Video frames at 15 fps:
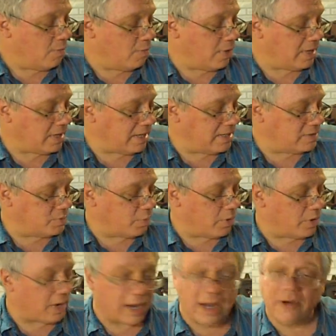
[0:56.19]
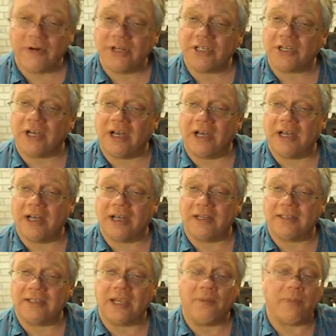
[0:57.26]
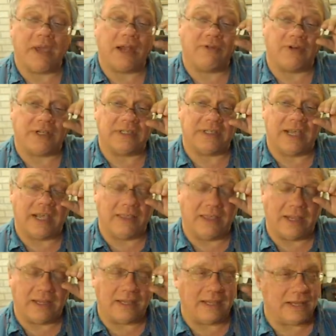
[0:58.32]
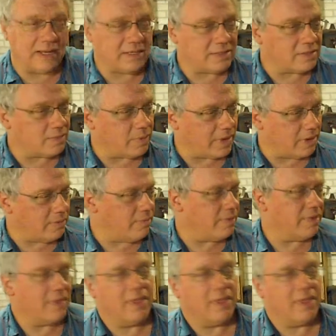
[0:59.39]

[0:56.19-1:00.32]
What is more Irish on St. Patrick's Day than Guinness? Well,